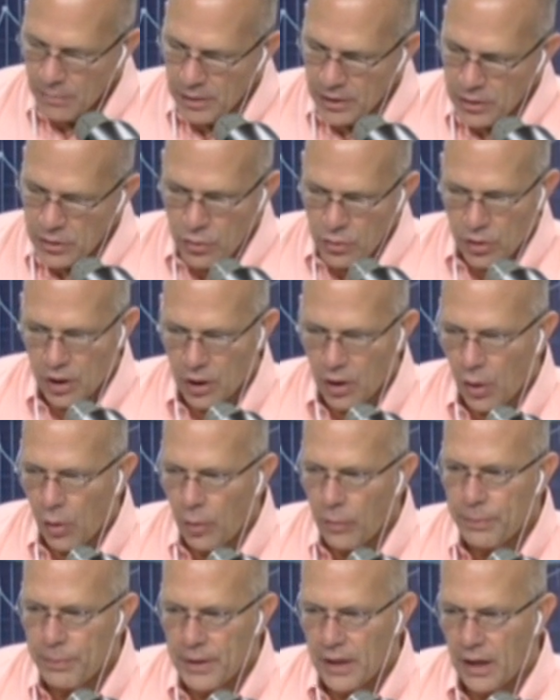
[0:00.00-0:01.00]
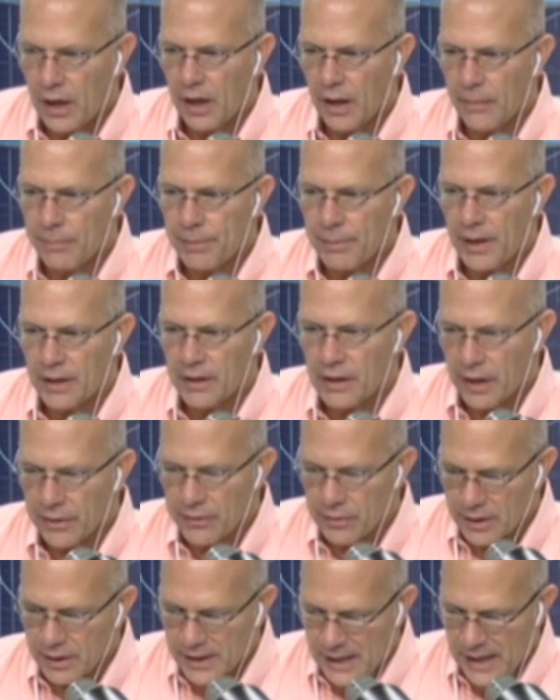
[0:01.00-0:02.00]
but you could open up
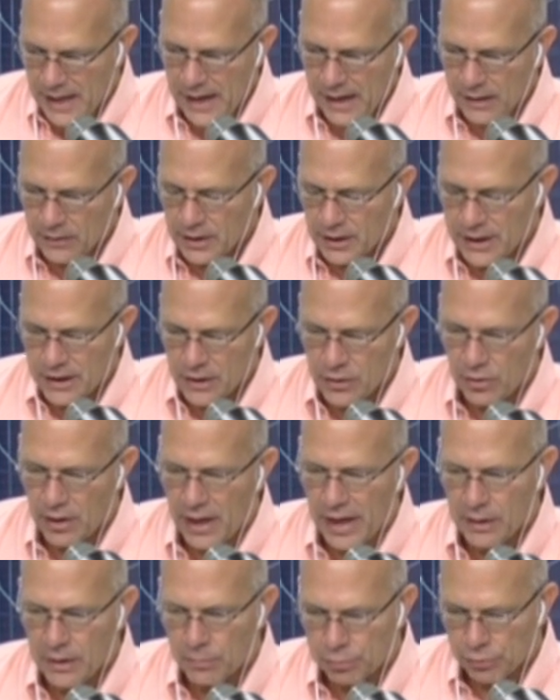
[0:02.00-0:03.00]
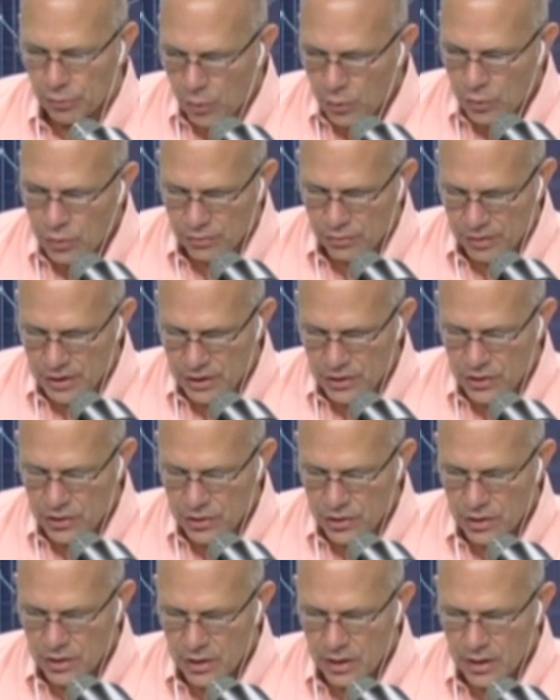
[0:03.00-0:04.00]
another account either at a
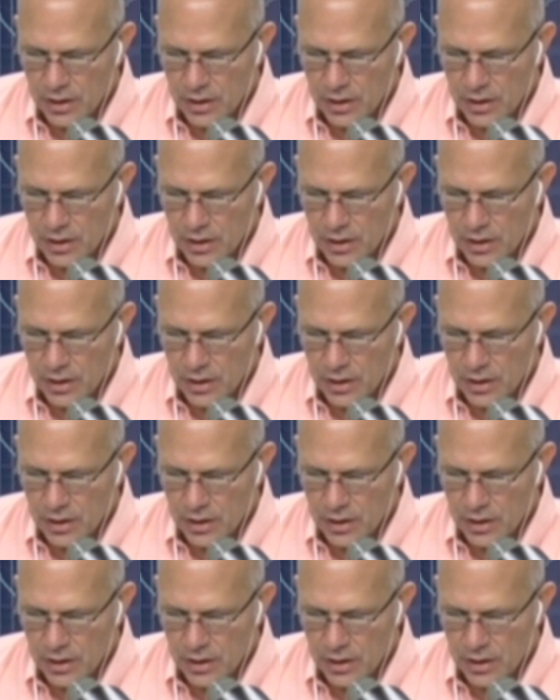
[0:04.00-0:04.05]
brokerage